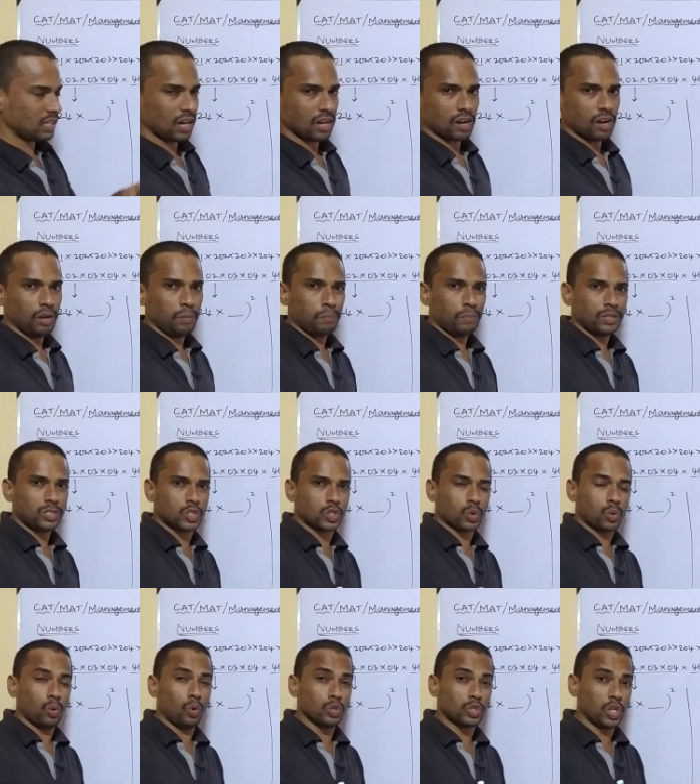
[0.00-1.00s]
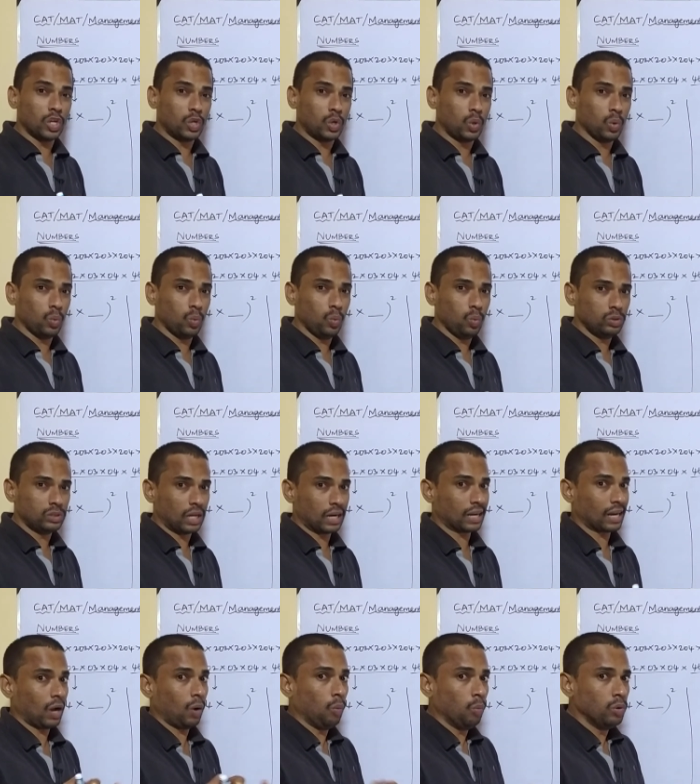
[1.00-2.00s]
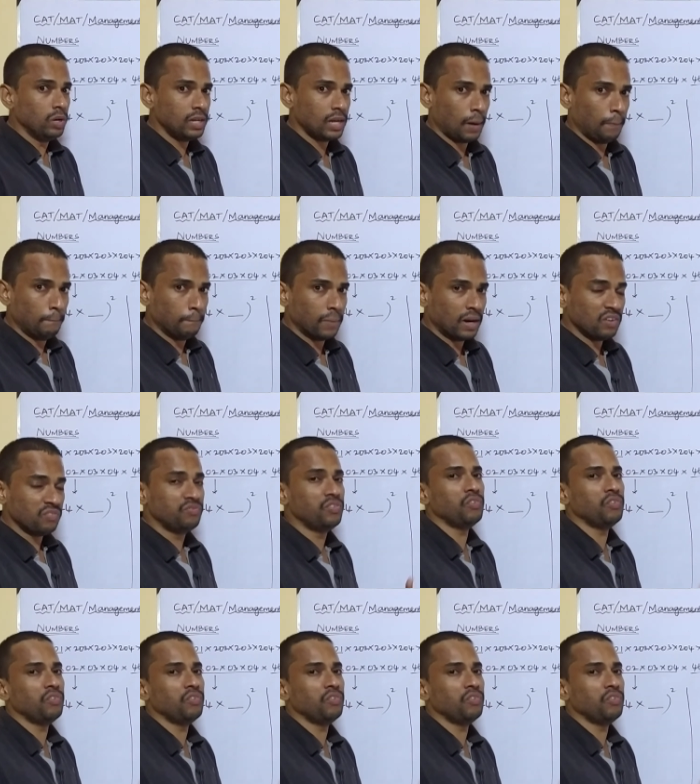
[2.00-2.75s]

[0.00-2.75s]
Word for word: They are much closer to the round number